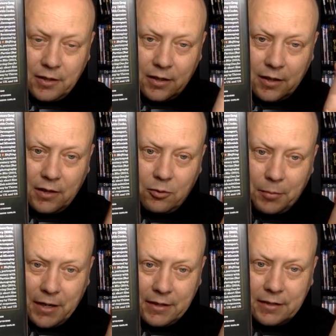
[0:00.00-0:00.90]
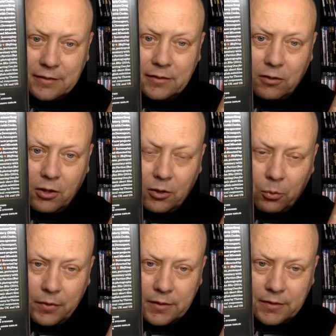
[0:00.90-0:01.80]
Howell Bennett is no longer
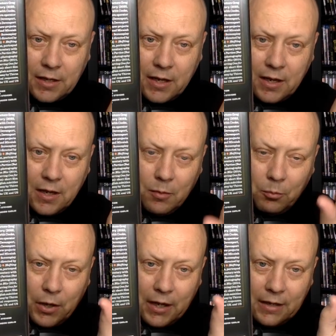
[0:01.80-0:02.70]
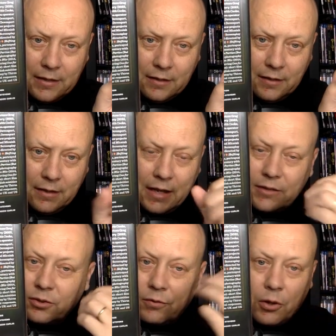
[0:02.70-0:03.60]
with us, but they
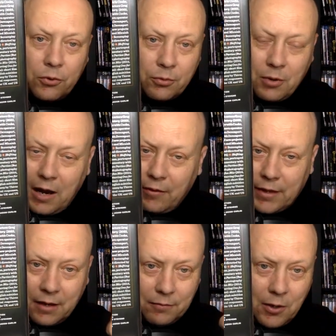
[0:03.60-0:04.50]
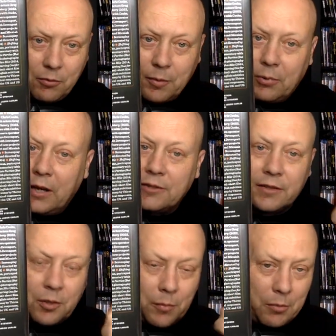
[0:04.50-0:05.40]
sort of go through how they got involved with the
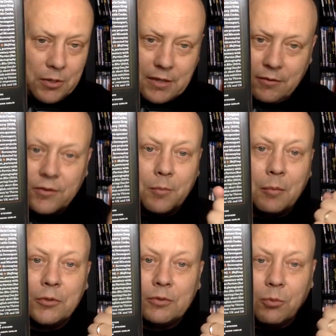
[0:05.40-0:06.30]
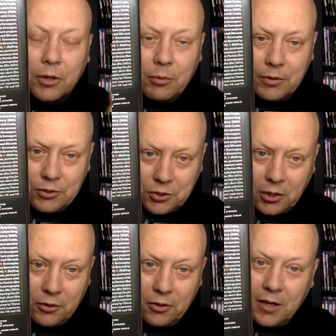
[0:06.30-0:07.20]
project, their memories of it, their memories of working with each
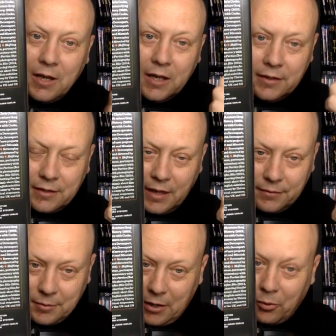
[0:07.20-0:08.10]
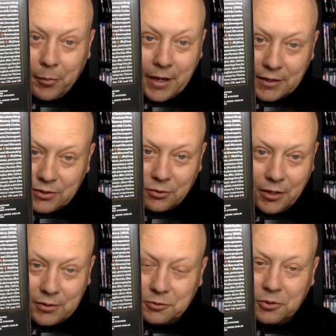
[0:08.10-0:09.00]
other. So they have some Howell Bennett
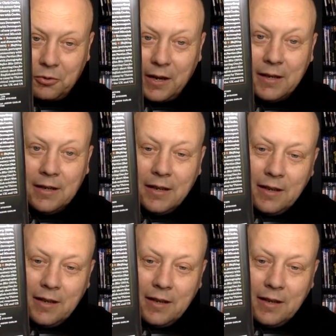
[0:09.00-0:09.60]
stories, which are great.